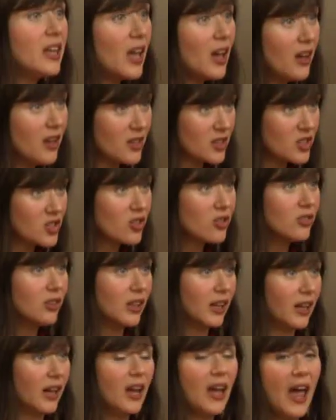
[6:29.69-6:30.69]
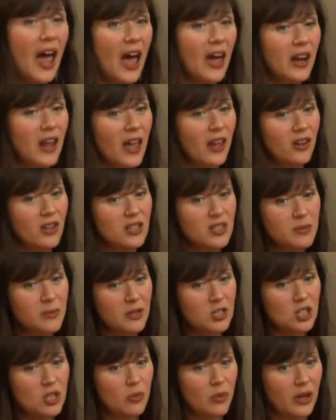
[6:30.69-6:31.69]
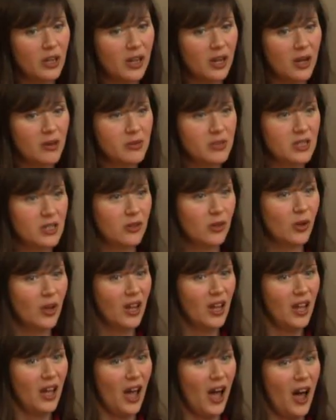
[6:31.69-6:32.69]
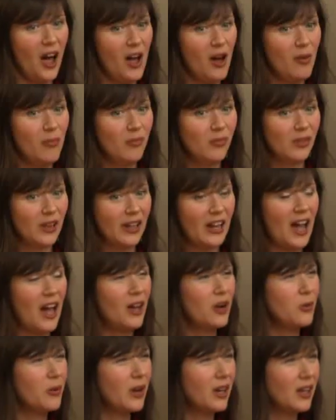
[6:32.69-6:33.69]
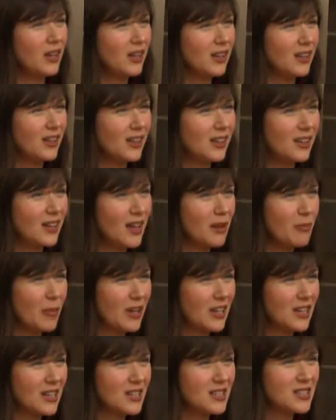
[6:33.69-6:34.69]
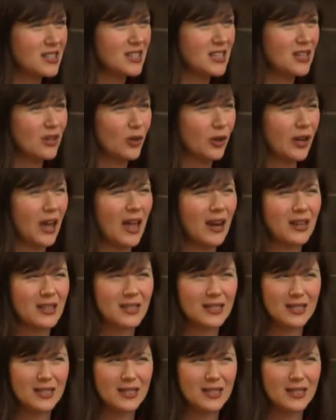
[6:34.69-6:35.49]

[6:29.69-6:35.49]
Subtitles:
Yeah, certainly. And especially when it comes to, like, how do I get my kids to eat organic